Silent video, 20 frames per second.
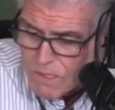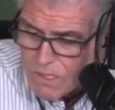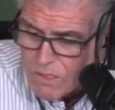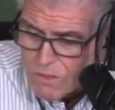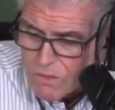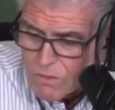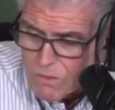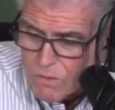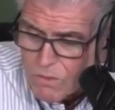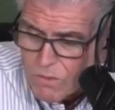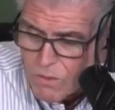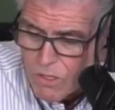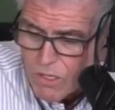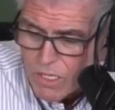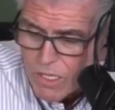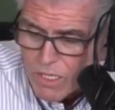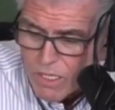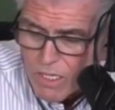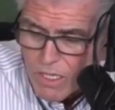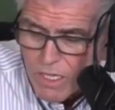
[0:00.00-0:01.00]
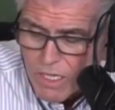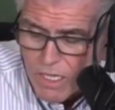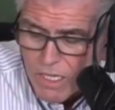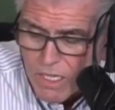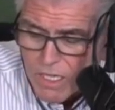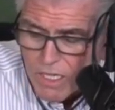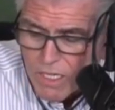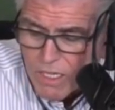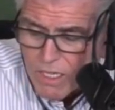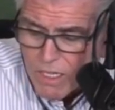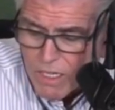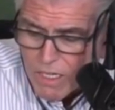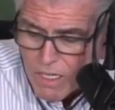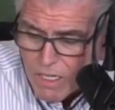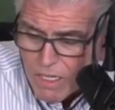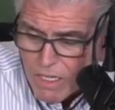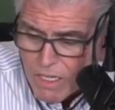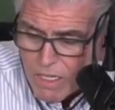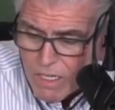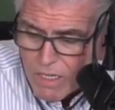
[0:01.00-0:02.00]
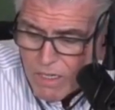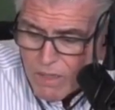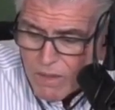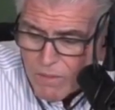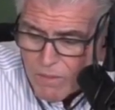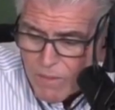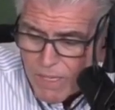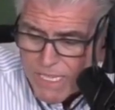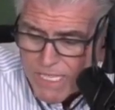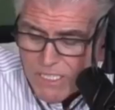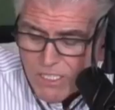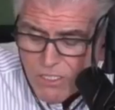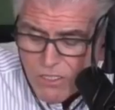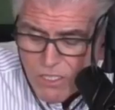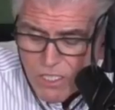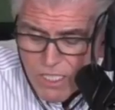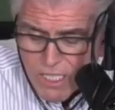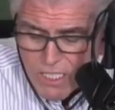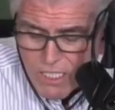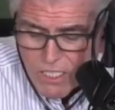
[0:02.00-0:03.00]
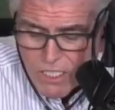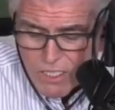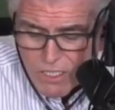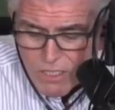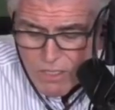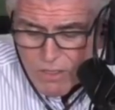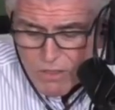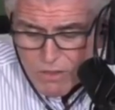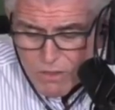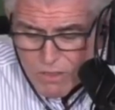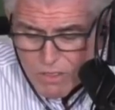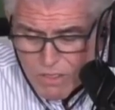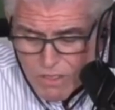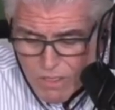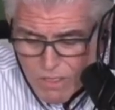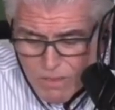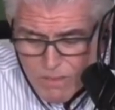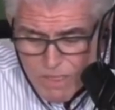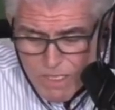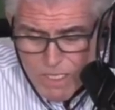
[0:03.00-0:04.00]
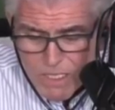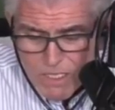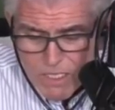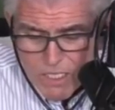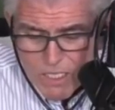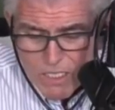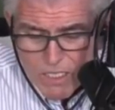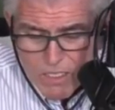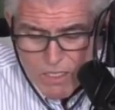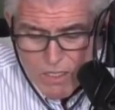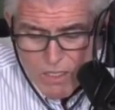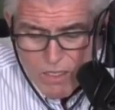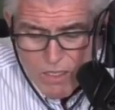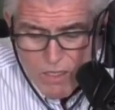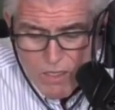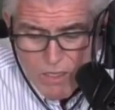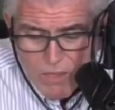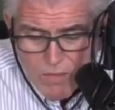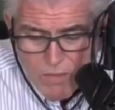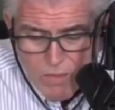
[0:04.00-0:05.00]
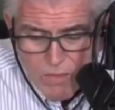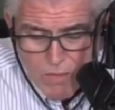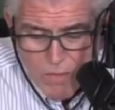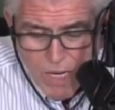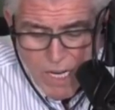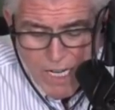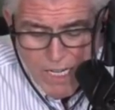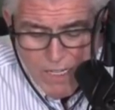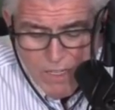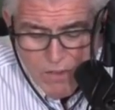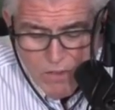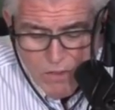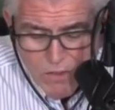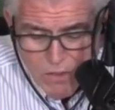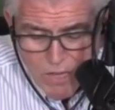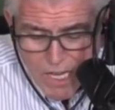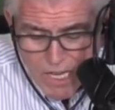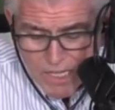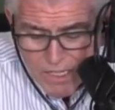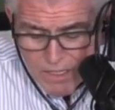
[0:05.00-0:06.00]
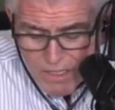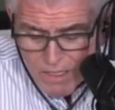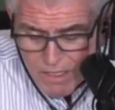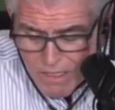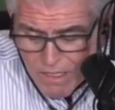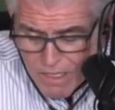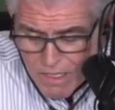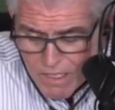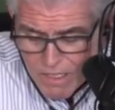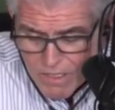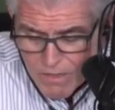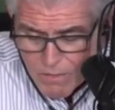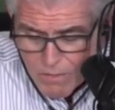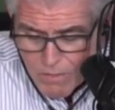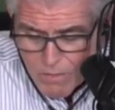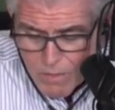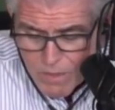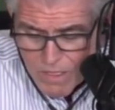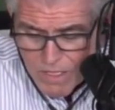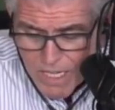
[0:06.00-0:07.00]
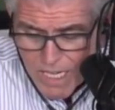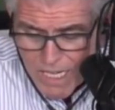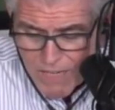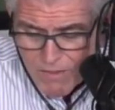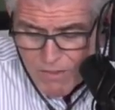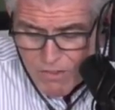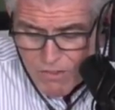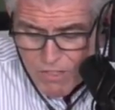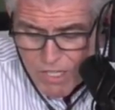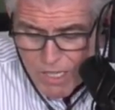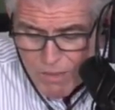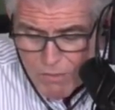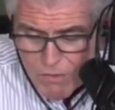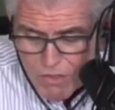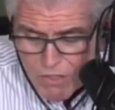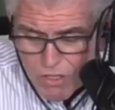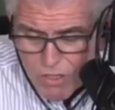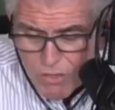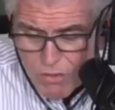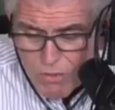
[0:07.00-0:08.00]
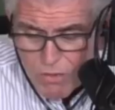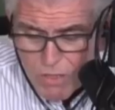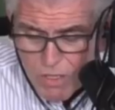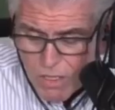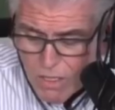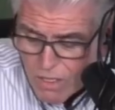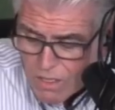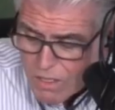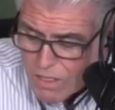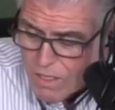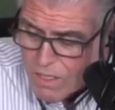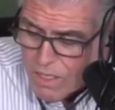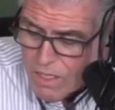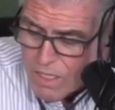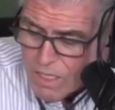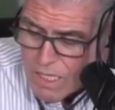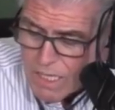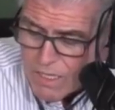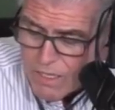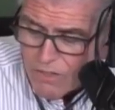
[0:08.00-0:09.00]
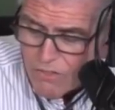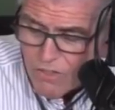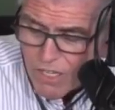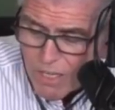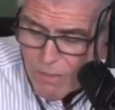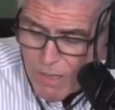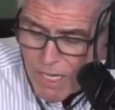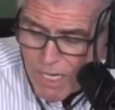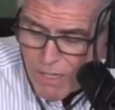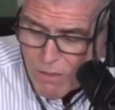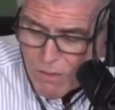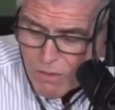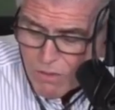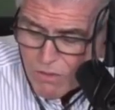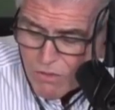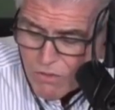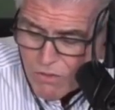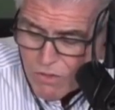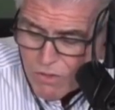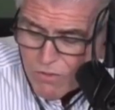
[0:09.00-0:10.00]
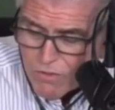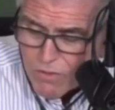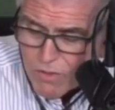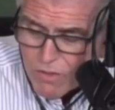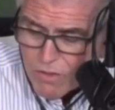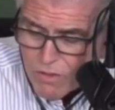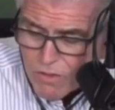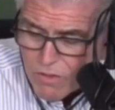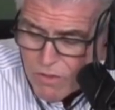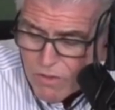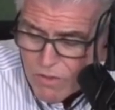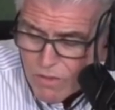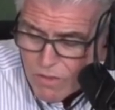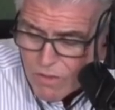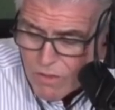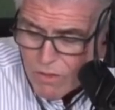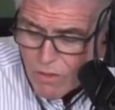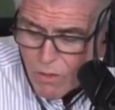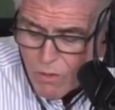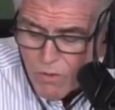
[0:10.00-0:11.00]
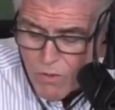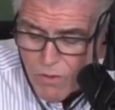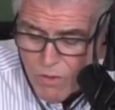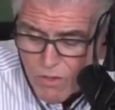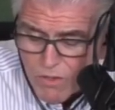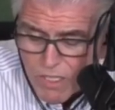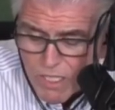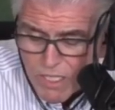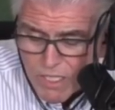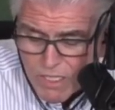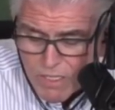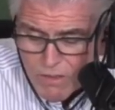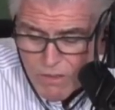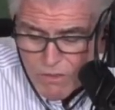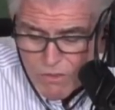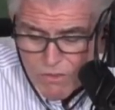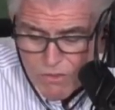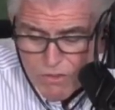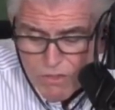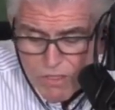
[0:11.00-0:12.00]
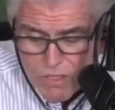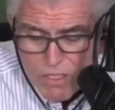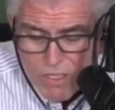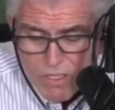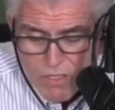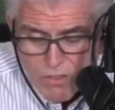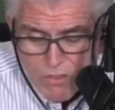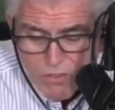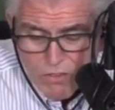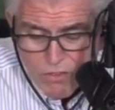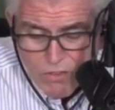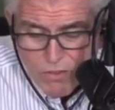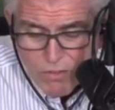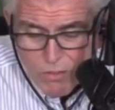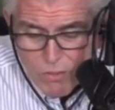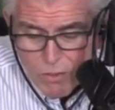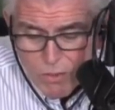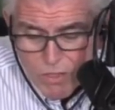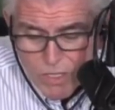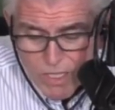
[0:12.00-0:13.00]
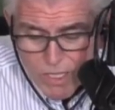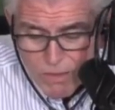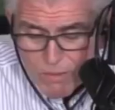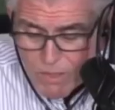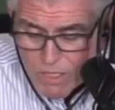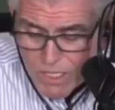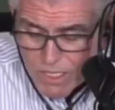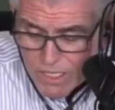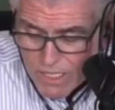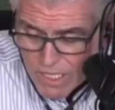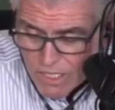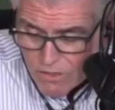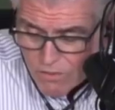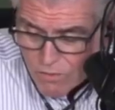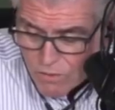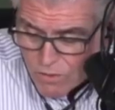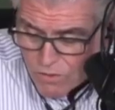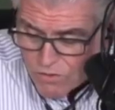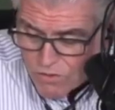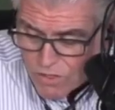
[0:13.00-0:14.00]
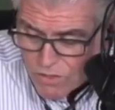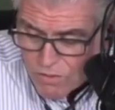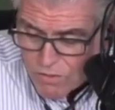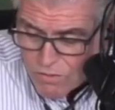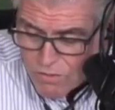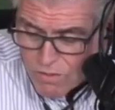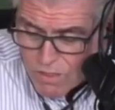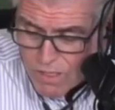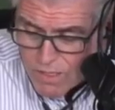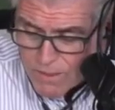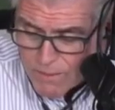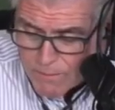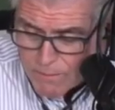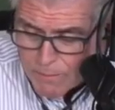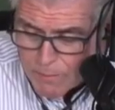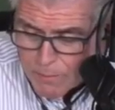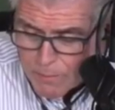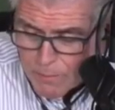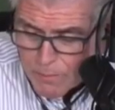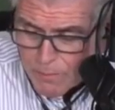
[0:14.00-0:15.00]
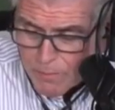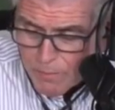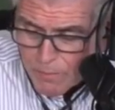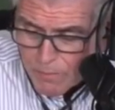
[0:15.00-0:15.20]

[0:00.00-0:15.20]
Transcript: you know, work at a major station in New York. I mean, it's a honor to do that. Uh, but to have the same show and the same hours for over 30 years is more than anybody could ask for. So, um,